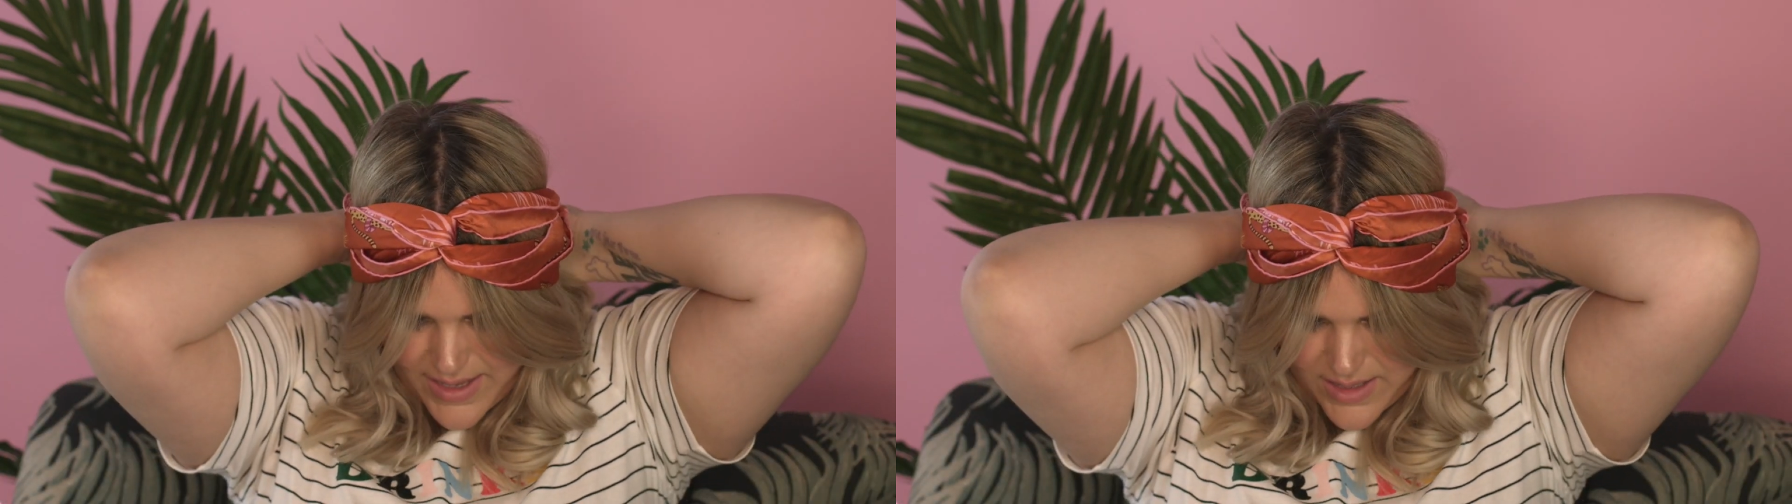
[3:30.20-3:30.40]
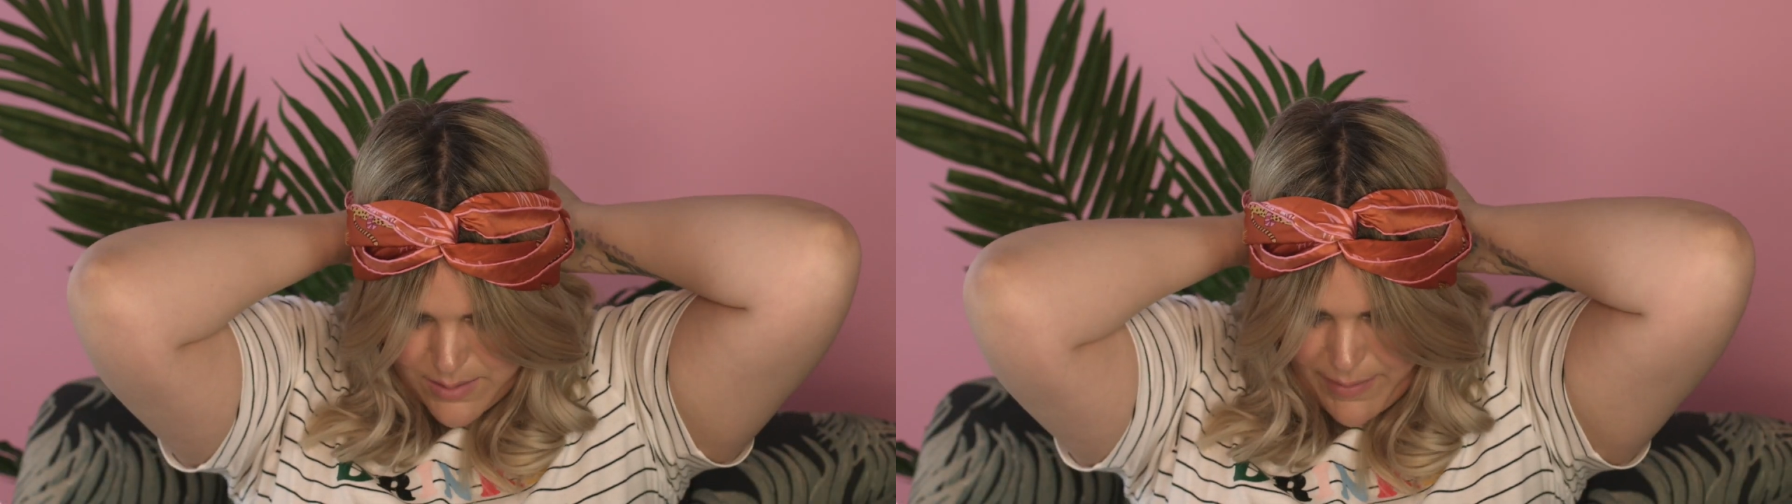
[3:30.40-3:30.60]

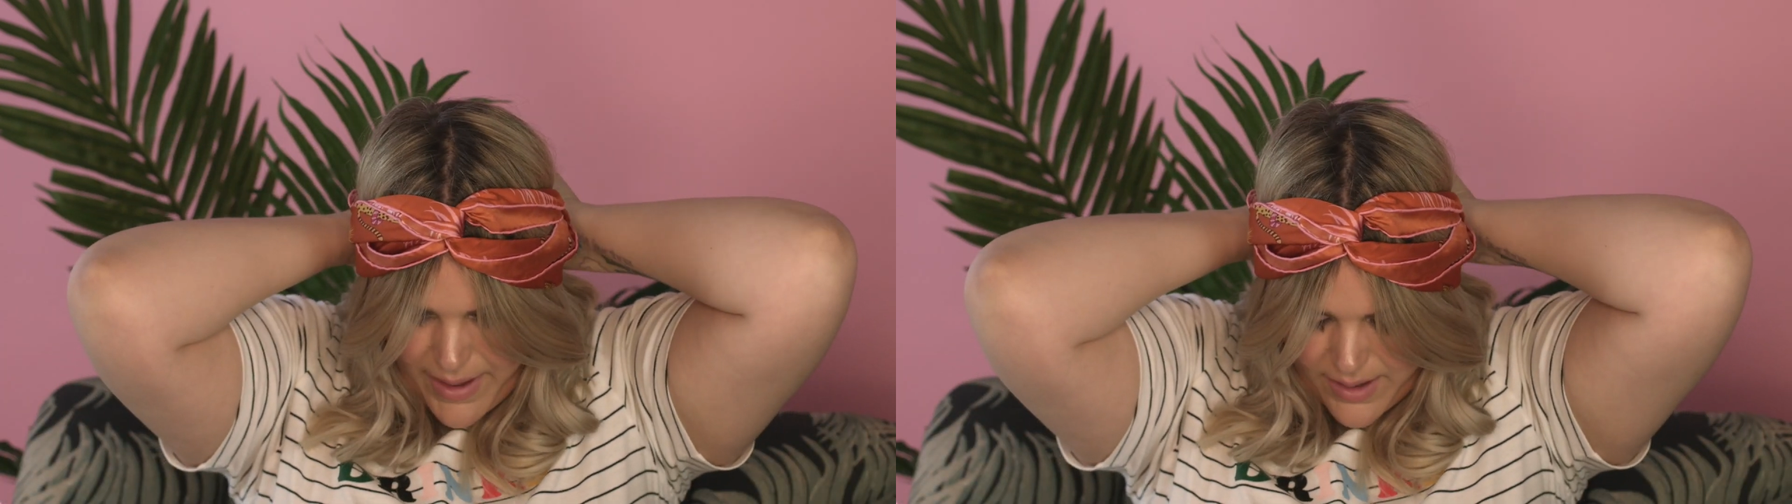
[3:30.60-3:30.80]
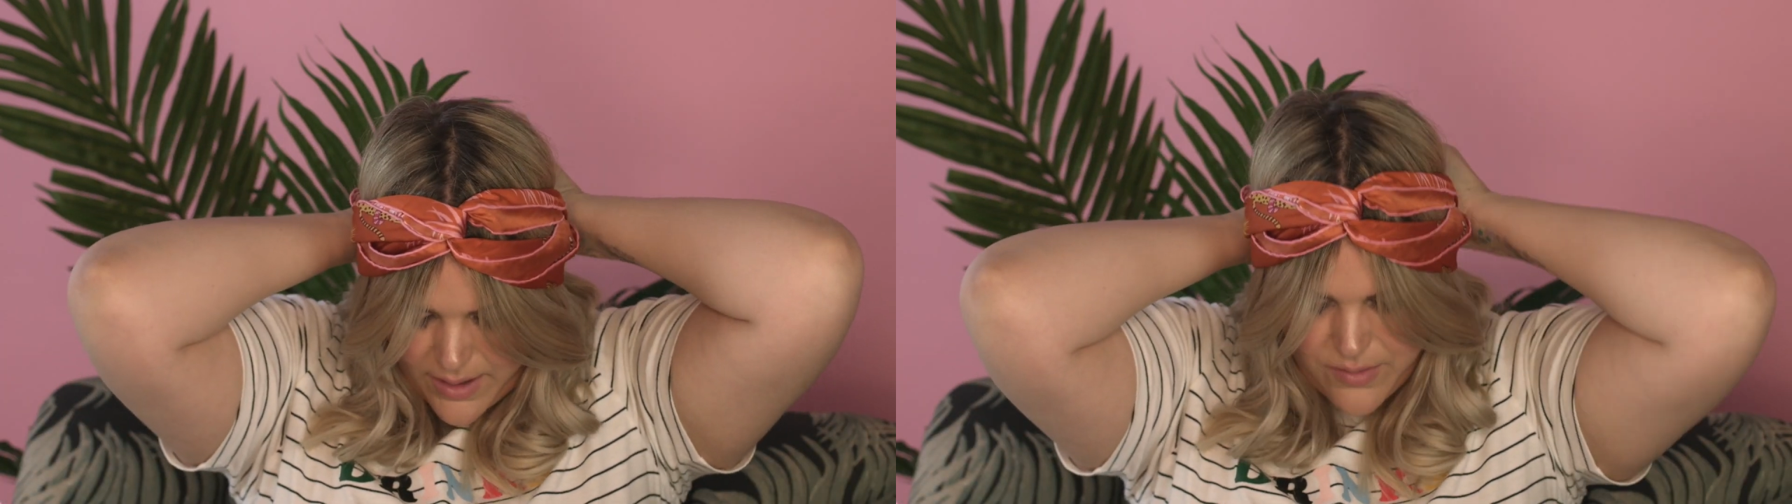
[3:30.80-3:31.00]
it in the
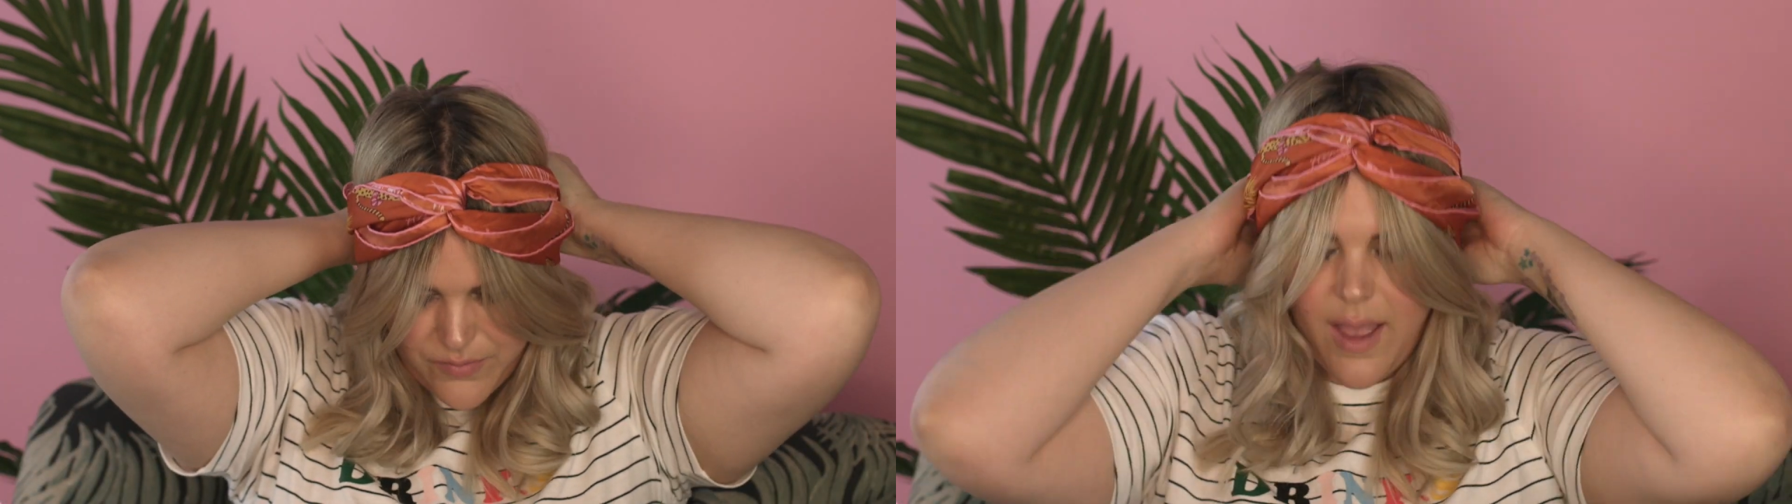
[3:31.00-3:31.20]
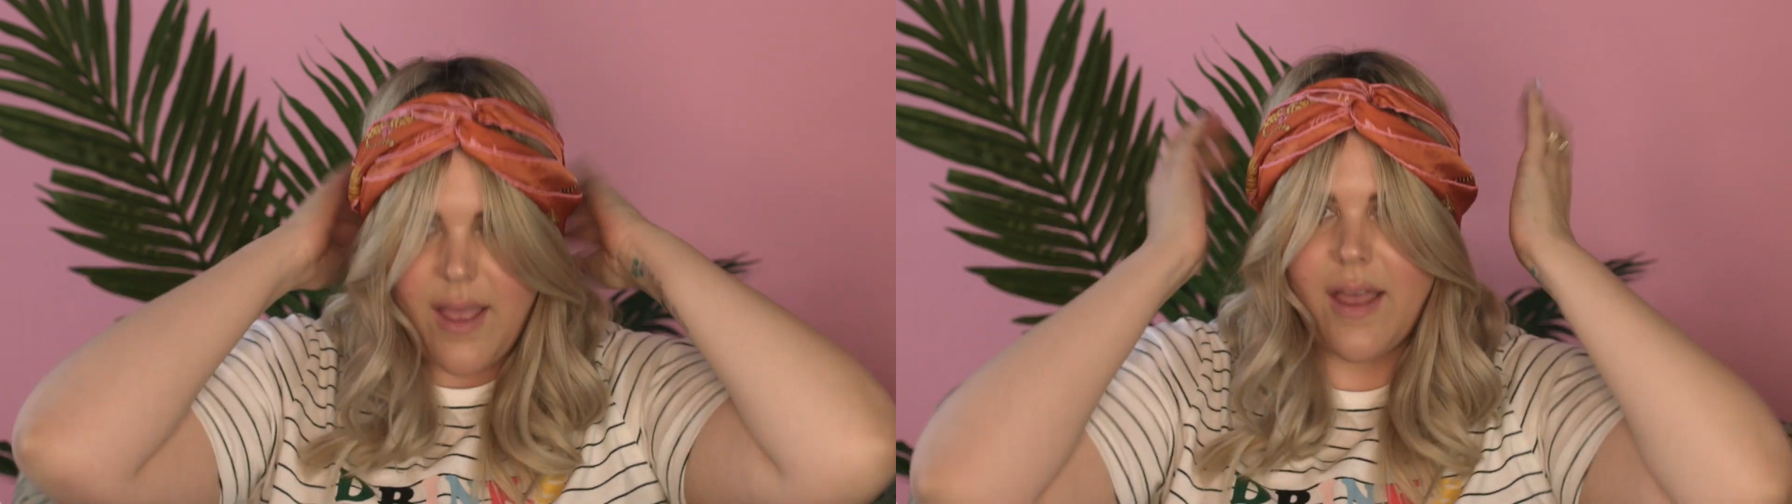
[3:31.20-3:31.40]
back.
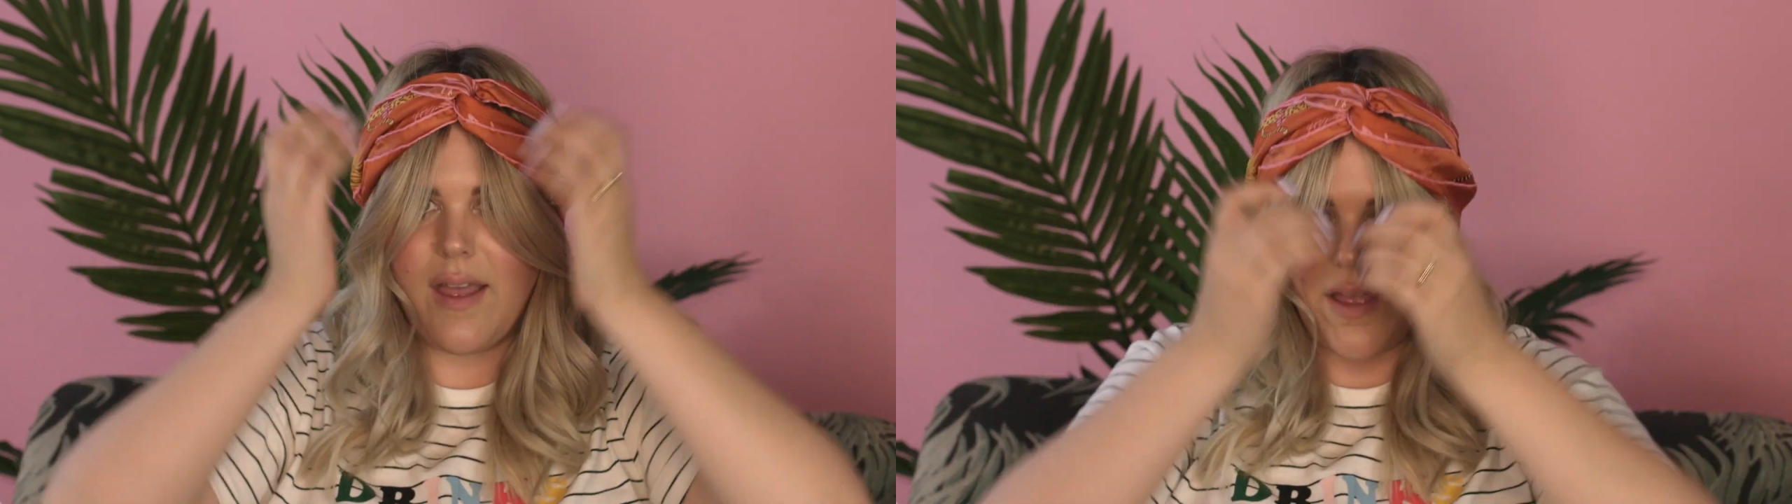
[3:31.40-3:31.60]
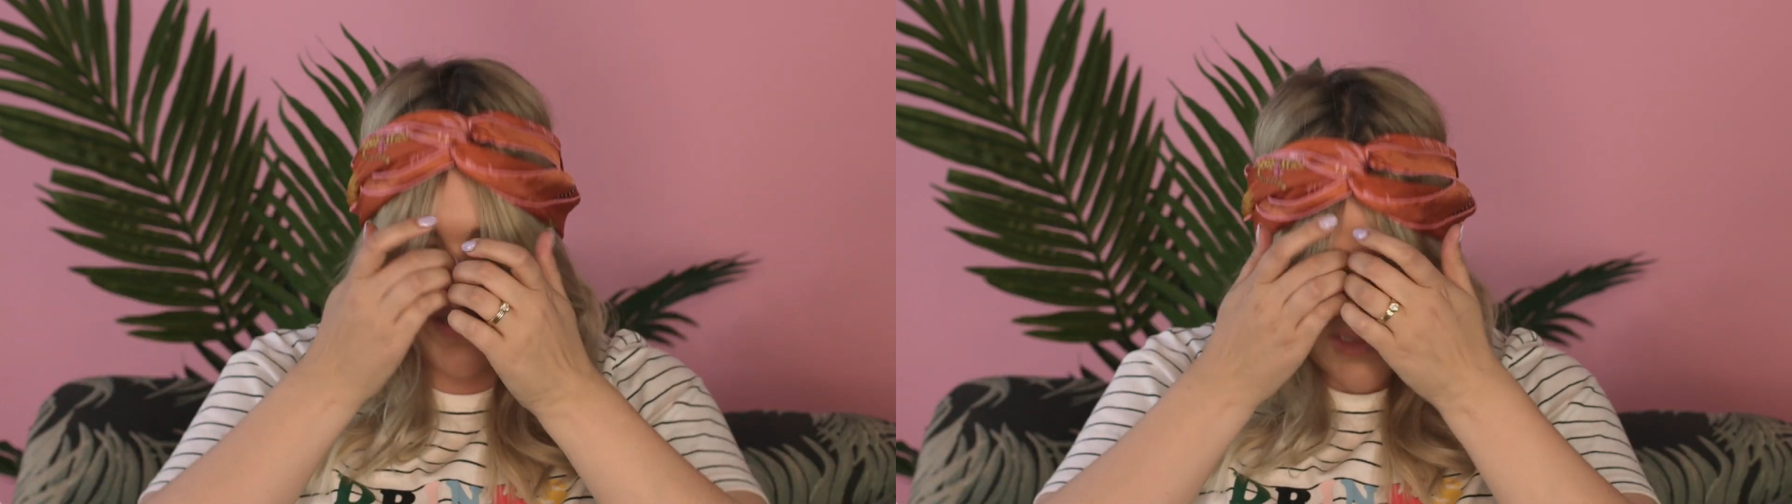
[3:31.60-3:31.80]

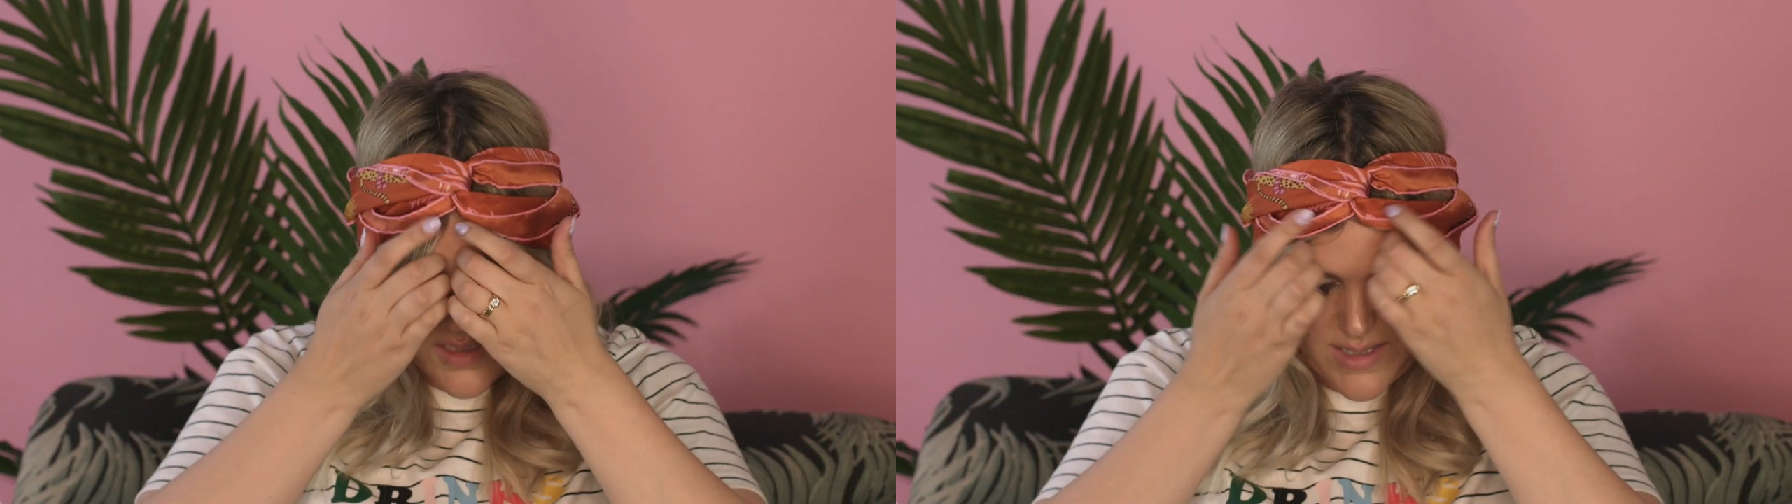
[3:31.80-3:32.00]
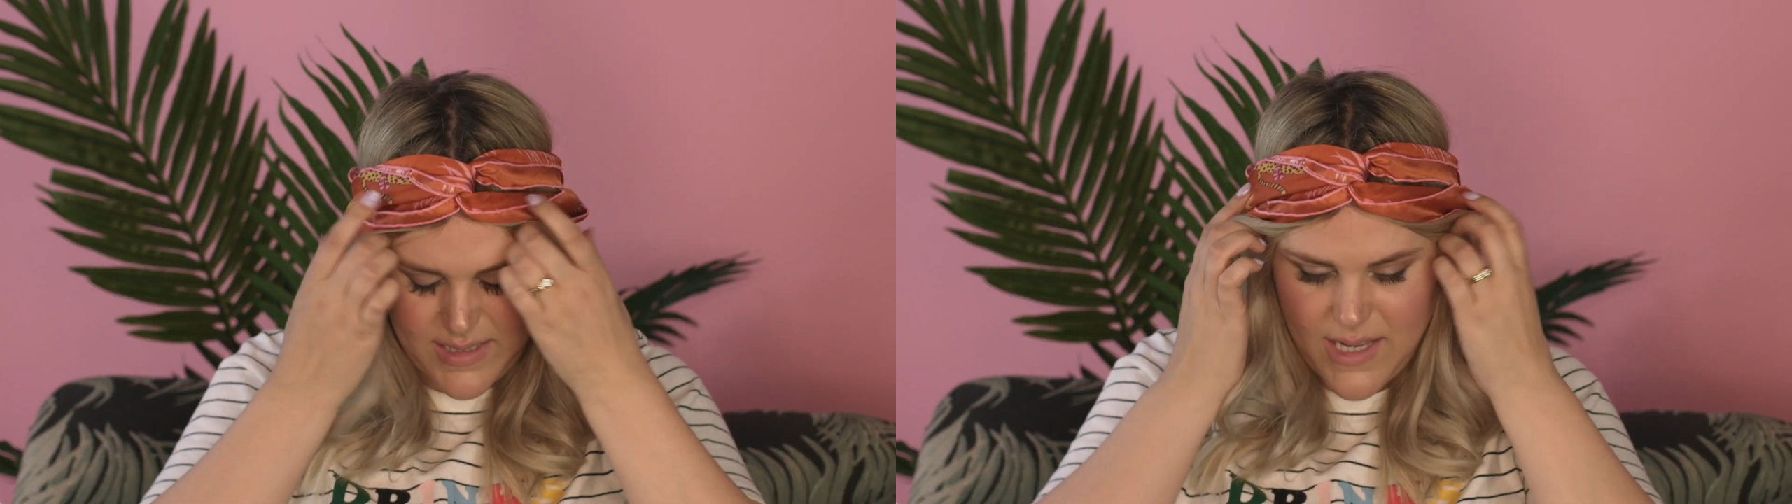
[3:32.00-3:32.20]
And
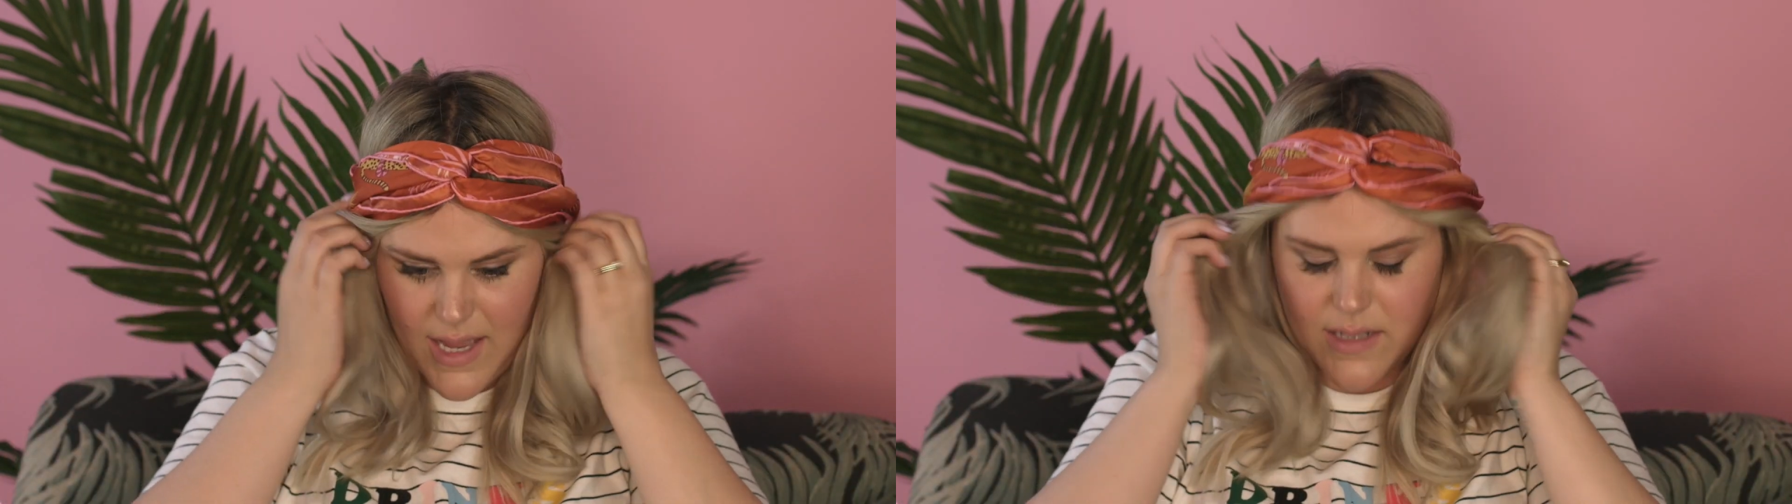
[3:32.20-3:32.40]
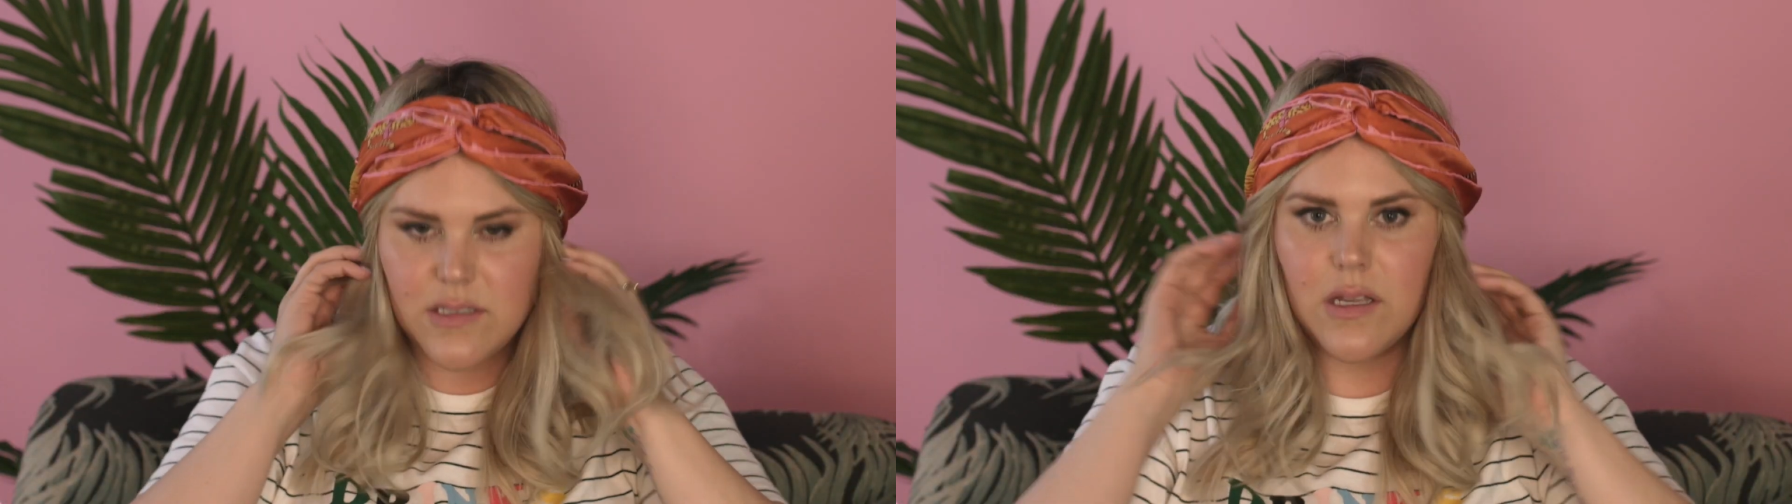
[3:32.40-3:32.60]
that's it.